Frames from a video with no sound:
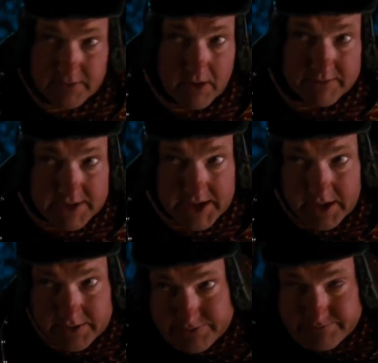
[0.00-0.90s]
He's
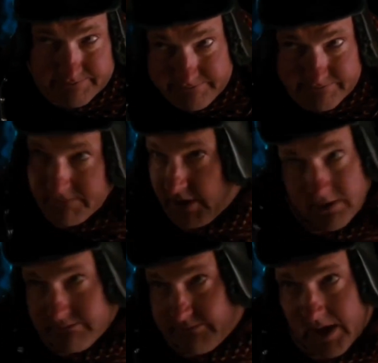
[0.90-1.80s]
so much more
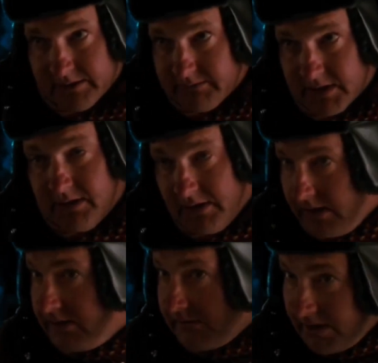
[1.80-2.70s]
fleshed out here as he
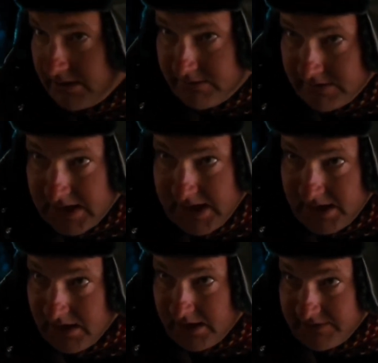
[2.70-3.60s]
gets more
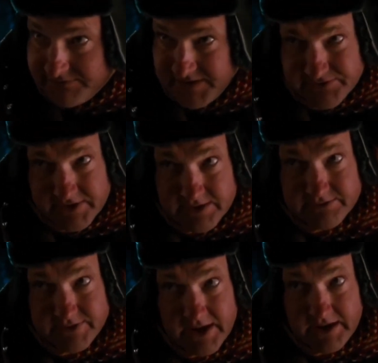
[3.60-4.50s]
screen time to
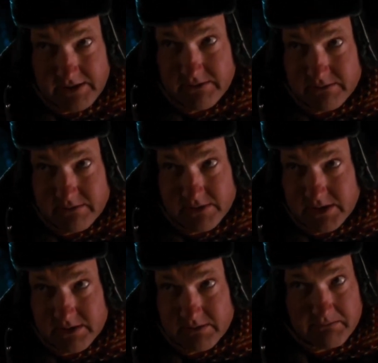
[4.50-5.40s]
really shine as a
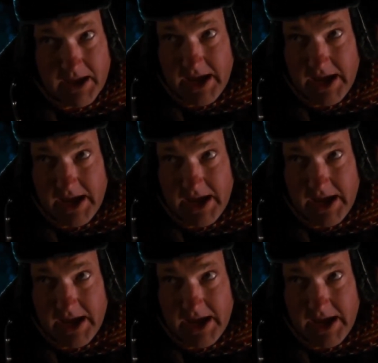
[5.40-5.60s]
character.